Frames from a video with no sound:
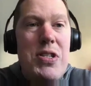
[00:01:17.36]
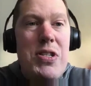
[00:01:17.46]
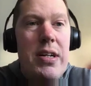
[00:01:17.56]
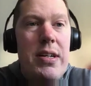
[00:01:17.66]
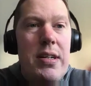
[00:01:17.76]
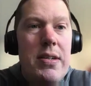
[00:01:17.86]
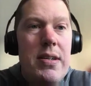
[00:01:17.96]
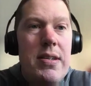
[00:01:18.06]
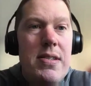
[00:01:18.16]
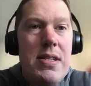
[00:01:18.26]

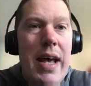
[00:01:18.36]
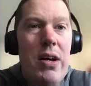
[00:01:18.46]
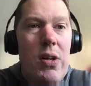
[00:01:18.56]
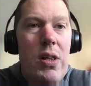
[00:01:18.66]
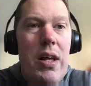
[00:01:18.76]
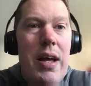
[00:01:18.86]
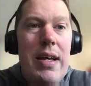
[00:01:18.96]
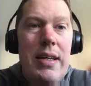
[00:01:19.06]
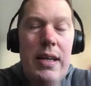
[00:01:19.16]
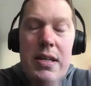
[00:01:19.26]
Everton, sale,
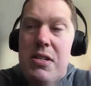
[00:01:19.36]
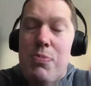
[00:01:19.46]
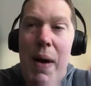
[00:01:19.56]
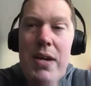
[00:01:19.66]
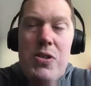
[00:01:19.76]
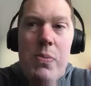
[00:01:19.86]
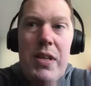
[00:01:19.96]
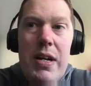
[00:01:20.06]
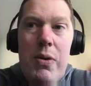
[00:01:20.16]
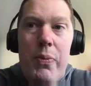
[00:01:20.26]
you suspect
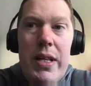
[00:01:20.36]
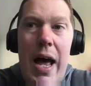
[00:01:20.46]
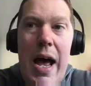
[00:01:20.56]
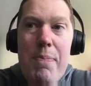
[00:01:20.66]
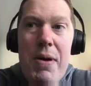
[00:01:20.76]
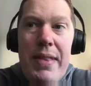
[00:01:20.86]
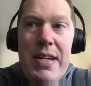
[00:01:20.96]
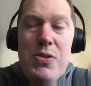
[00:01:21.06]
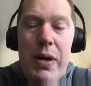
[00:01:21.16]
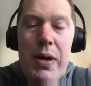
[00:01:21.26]
something will happen
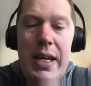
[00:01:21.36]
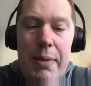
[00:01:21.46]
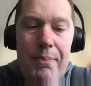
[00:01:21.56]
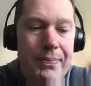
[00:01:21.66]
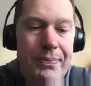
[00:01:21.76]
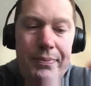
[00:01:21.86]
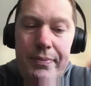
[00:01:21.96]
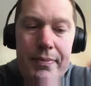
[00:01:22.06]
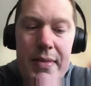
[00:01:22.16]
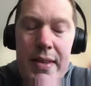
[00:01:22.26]
this week.
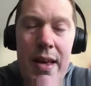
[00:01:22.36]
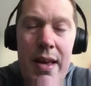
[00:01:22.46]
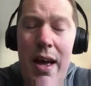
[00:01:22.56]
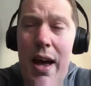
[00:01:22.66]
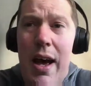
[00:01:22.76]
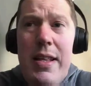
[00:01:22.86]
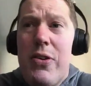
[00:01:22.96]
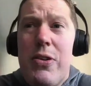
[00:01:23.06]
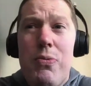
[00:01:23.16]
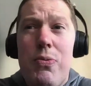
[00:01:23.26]
And the
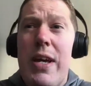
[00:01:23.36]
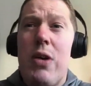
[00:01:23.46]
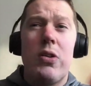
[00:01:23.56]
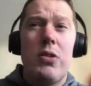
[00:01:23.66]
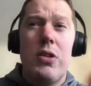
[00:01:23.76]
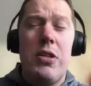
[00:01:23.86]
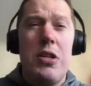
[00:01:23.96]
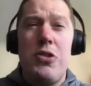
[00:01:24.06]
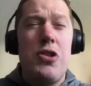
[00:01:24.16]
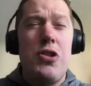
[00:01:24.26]
other real
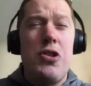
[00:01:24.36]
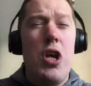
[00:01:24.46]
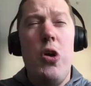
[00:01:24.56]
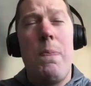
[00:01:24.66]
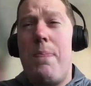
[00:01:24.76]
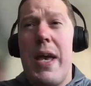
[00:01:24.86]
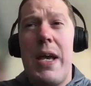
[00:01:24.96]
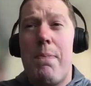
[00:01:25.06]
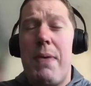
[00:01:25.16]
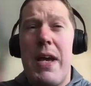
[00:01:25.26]
two
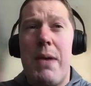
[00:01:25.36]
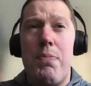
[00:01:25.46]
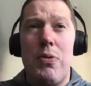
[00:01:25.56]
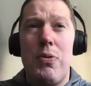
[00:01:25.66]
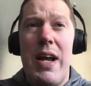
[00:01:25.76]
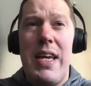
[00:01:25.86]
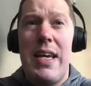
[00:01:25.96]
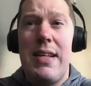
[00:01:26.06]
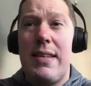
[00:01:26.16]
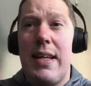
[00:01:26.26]
big
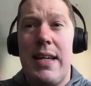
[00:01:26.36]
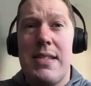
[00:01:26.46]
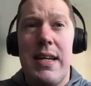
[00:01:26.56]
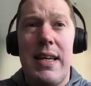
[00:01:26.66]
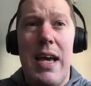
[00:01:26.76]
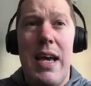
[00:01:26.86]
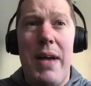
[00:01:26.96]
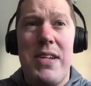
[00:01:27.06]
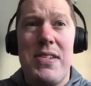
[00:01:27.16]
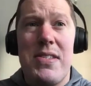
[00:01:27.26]
breaking things that
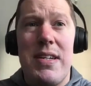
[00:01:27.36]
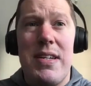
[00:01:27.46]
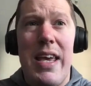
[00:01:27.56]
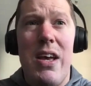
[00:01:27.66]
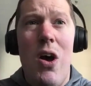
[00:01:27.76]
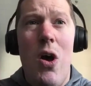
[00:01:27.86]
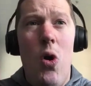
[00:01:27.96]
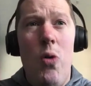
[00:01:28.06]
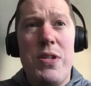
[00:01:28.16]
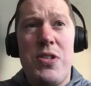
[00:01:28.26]
came yesterday
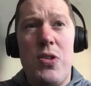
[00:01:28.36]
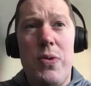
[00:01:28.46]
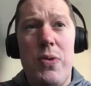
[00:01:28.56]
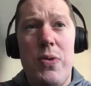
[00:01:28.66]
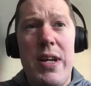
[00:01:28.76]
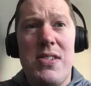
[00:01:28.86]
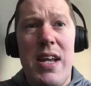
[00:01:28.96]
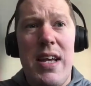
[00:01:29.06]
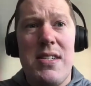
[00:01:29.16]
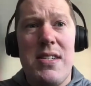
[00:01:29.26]
on the
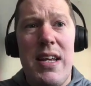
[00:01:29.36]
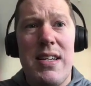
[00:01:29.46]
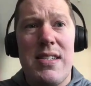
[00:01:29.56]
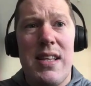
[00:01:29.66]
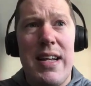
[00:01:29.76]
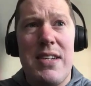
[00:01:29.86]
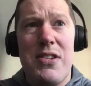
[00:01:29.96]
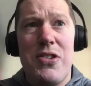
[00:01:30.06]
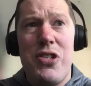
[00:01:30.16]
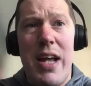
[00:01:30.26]
360s,
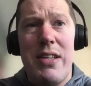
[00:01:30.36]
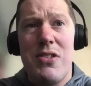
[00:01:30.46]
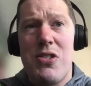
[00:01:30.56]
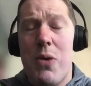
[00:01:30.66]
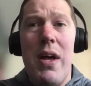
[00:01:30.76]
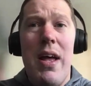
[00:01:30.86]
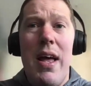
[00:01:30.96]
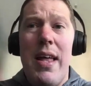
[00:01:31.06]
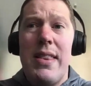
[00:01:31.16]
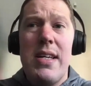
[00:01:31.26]
ladies and gents.
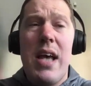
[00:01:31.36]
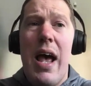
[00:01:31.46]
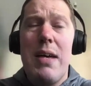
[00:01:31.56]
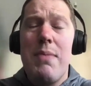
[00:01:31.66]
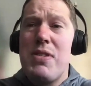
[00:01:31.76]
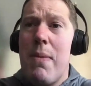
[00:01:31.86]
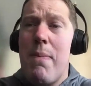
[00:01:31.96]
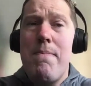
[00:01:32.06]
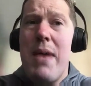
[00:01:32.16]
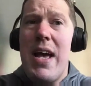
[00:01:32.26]
So the
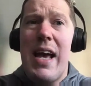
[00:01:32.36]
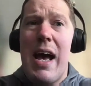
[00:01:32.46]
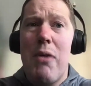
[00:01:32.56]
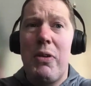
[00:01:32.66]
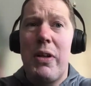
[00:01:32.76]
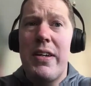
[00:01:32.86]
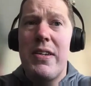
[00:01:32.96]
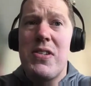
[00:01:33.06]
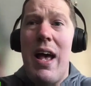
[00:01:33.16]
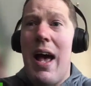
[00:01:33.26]
Times and many
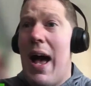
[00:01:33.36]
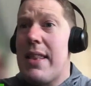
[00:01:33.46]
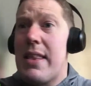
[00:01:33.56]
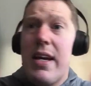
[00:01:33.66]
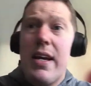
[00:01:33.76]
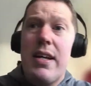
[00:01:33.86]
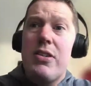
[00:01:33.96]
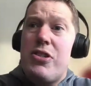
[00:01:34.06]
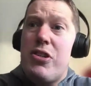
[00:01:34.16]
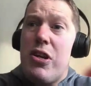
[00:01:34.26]
outlets had
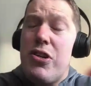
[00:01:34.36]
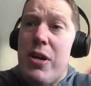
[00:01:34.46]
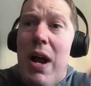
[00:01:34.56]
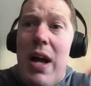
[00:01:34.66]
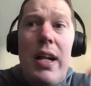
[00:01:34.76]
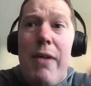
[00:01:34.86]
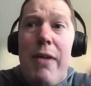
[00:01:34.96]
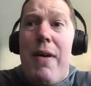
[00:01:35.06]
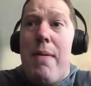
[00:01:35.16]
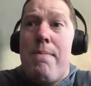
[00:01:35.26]
the Sir Jim
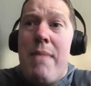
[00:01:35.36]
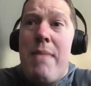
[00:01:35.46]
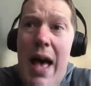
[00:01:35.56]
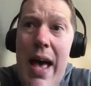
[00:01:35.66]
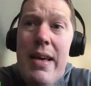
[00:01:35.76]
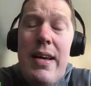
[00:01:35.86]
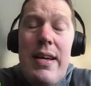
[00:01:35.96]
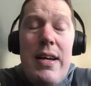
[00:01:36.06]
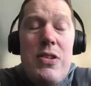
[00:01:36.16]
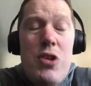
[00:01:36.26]
Ratcliffe met
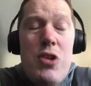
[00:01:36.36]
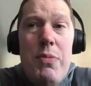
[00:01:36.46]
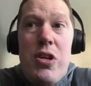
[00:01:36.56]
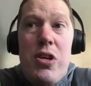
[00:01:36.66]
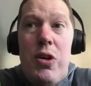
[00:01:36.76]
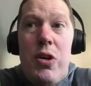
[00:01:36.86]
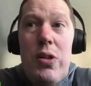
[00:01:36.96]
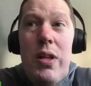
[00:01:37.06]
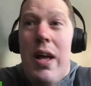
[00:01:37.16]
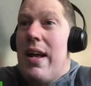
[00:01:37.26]
Thomas
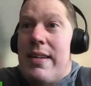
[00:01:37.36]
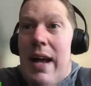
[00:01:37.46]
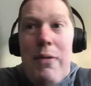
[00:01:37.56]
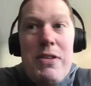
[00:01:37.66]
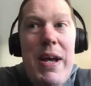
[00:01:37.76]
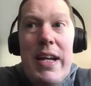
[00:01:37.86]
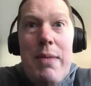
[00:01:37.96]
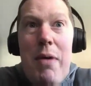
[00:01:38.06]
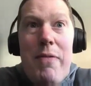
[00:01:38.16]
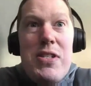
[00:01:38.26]
Tuchel. Now he's
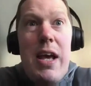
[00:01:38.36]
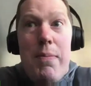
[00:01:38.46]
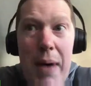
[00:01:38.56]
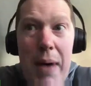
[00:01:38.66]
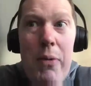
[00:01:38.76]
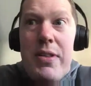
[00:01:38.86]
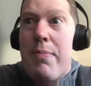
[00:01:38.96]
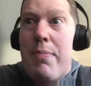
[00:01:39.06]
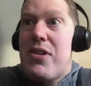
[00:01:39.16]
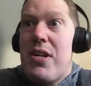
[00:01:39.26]
meeting him obviously
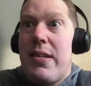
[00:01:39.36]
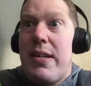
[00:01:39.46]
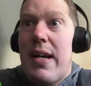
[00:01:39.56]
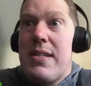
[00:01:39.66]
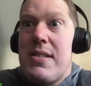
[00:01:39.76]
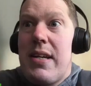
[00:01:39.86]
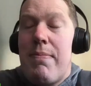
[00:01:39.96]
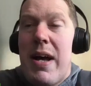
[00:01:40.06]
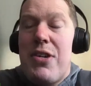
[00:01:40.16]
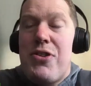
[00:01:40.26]
about the Manchester
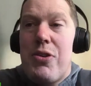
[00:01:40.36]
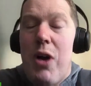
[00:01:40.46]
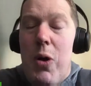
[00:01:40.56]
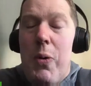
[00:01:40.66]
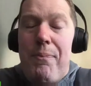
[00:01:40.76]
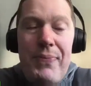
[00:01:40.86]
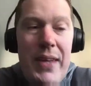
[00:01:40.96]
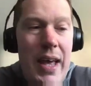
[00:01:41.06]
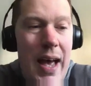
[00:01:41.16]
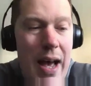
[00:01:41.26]
United manager role.
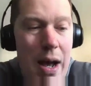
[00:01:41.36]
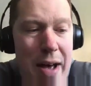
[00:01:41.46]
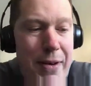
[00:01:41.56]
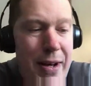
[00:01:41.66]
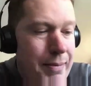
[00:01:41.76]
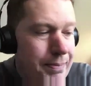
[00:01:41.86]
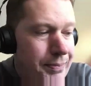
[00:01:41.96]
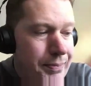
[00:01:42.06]
However,